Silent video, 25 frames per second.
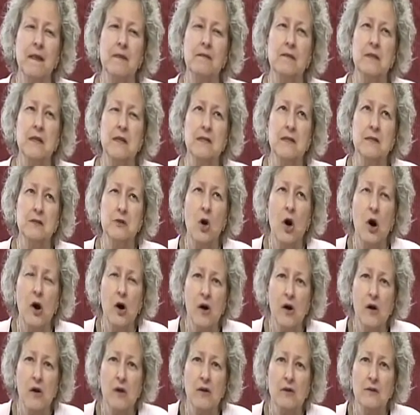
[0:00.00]
These
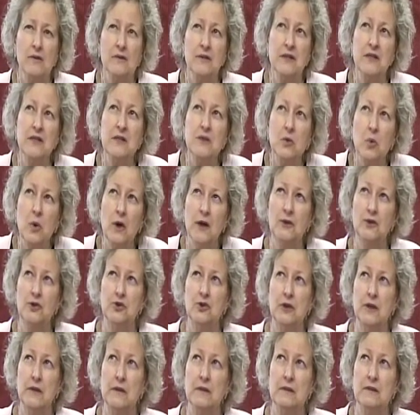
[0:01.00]

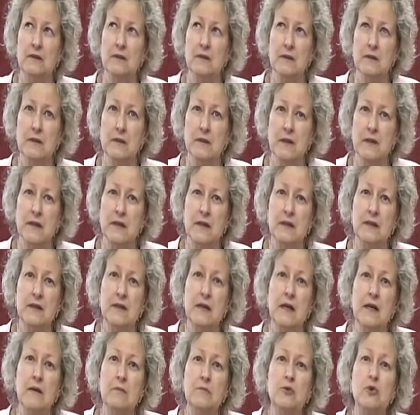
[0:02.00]
questions
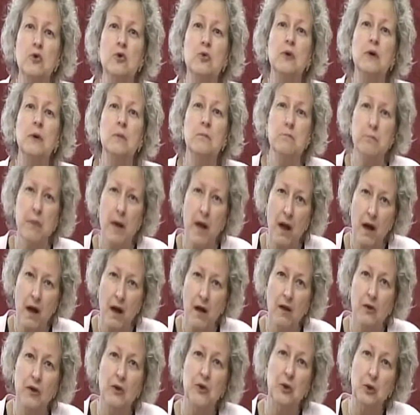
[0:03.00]
seem to
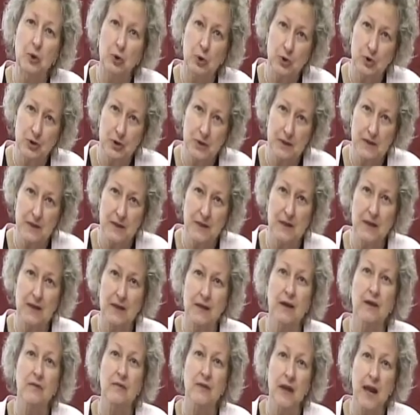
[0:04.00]
compel an urgency
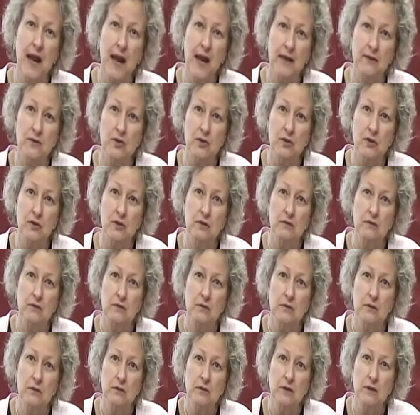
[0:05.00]
of an answer.
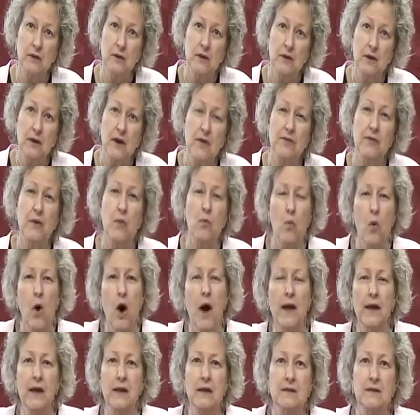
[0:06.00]
Then
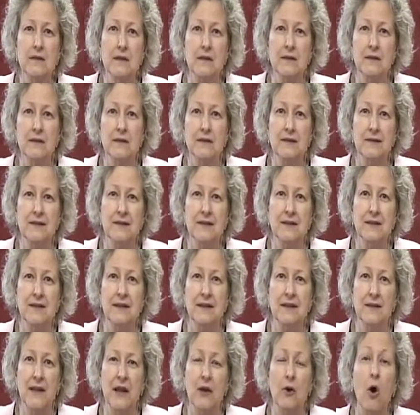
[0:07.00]
why is it
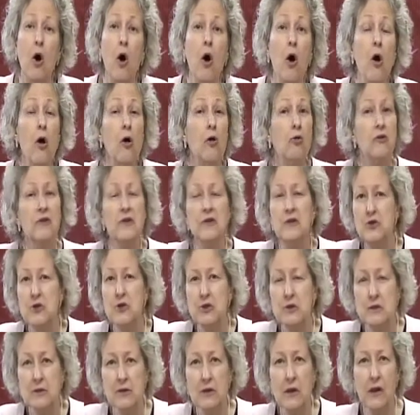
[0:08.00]
that all these
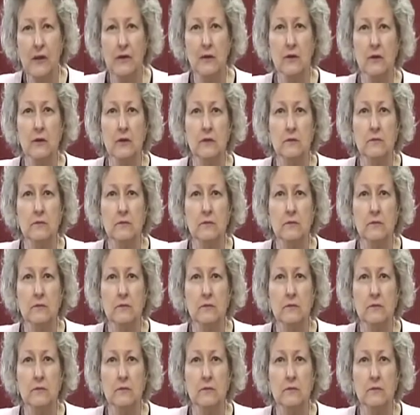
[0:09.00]
years later,